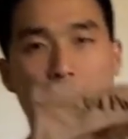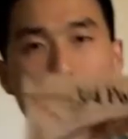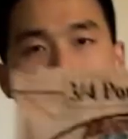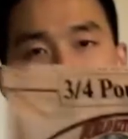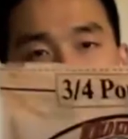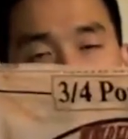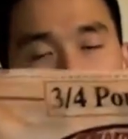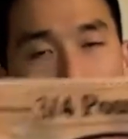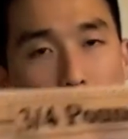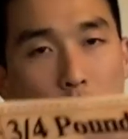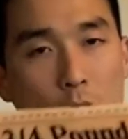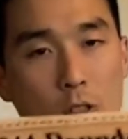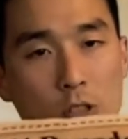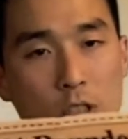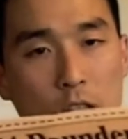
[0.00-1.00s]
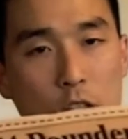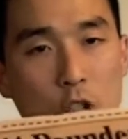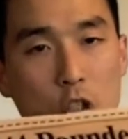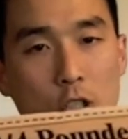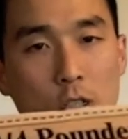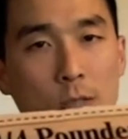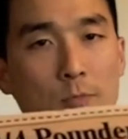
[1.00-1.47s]
from World's
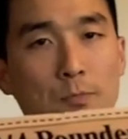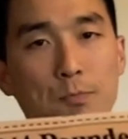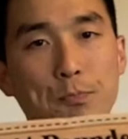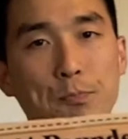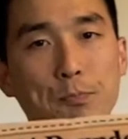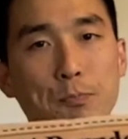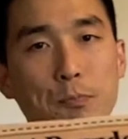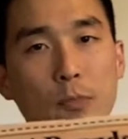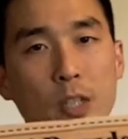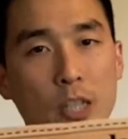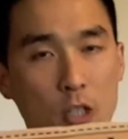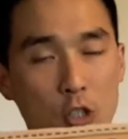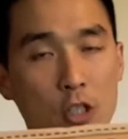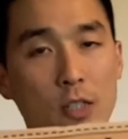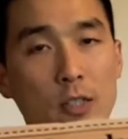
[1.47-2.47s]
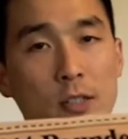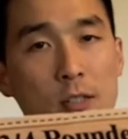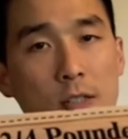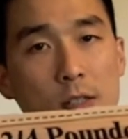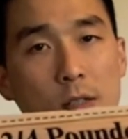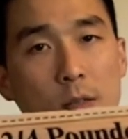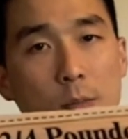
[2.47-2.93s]
Kitchen
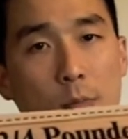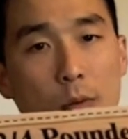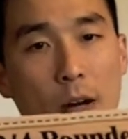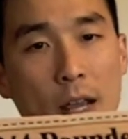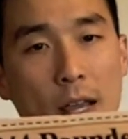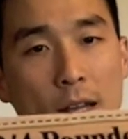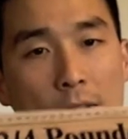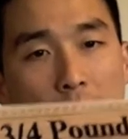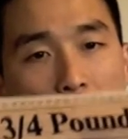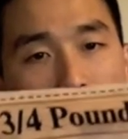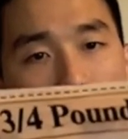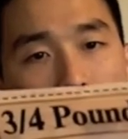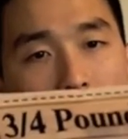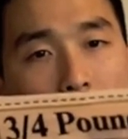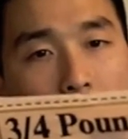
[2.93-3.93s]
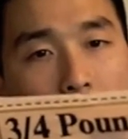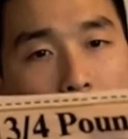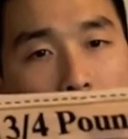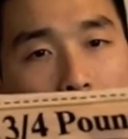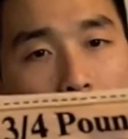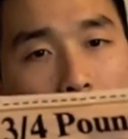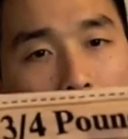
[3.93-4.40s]
Kitchens brand
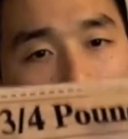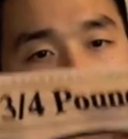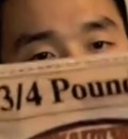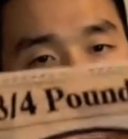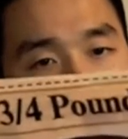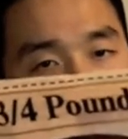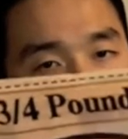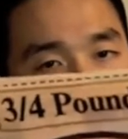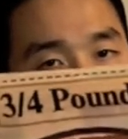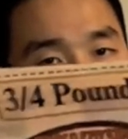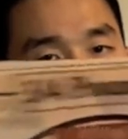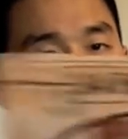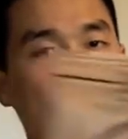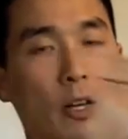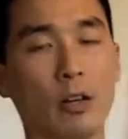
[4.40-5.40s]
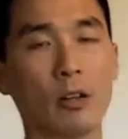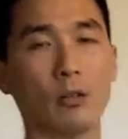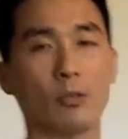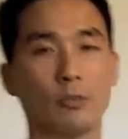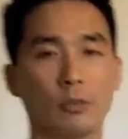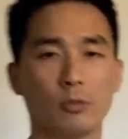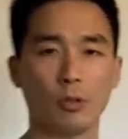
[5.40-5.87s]
uh, beef jerky right
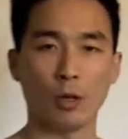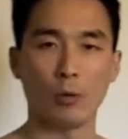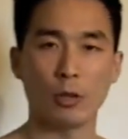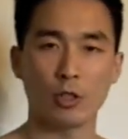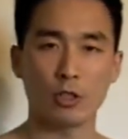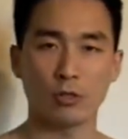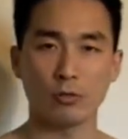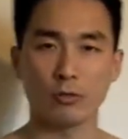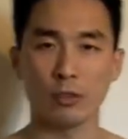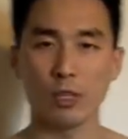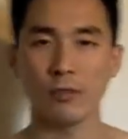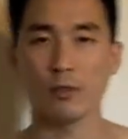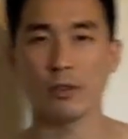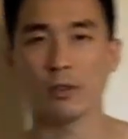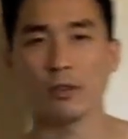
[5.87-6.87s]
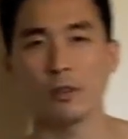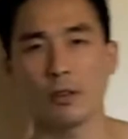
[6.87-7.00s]
here, original flavor.